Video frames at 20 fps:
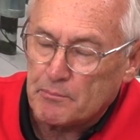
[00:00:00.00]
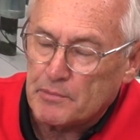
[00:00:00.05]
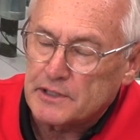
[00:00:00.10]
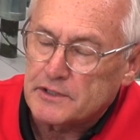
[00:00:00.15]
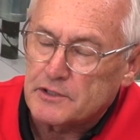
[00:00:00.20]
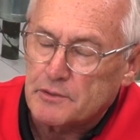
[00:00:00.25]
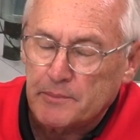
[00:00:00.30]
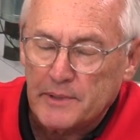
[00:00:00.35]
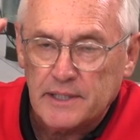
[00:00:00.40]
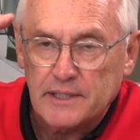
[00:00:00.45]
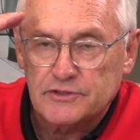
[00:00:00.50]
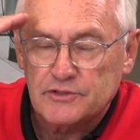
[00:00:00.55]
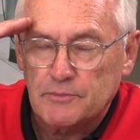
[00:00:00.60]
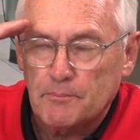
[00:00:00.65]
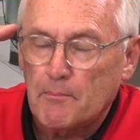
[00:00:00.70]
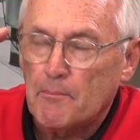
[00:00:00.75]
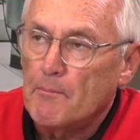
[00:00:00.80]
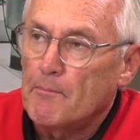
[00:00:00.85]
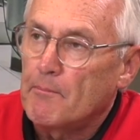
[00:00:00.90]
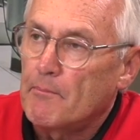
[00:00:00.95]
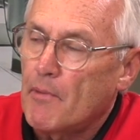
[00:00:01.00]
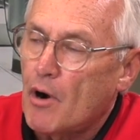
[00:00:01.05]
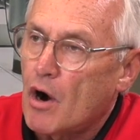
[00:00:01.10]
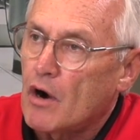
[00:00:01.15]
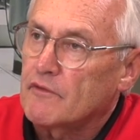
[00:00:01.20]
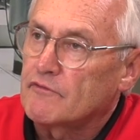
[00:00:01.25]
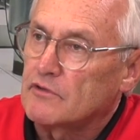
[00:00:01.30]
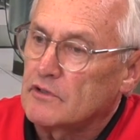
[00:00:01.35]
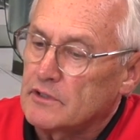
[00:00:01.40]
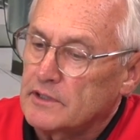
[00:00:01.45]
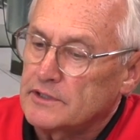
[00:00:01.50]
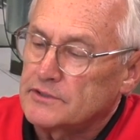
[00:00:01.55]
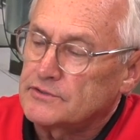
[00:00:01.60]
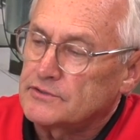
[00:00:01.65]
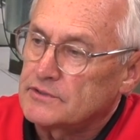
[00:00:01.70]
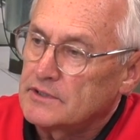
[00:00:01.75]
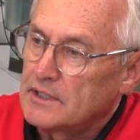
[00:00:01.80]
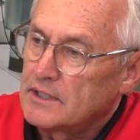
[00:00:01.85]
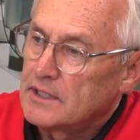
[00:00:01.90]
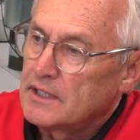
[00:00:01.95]
but to me it's
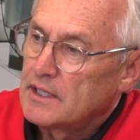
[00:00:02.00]
marvelous